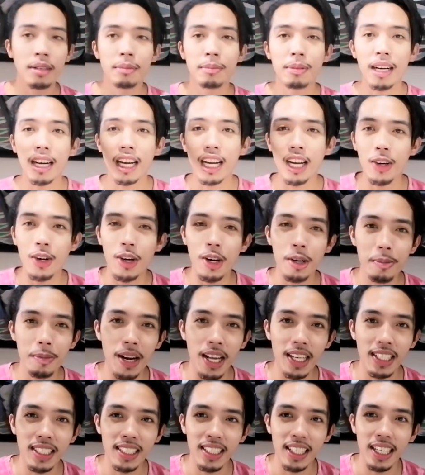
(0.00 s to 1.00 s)
Pangalawang
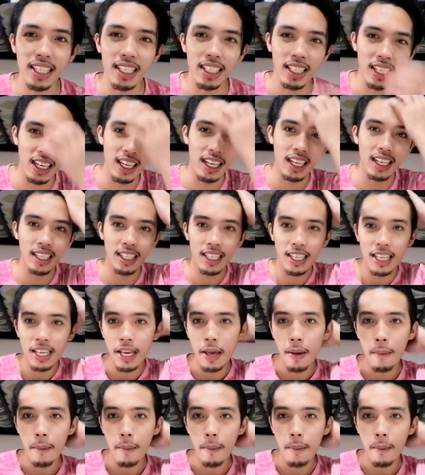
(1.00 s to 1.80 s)
plastic ng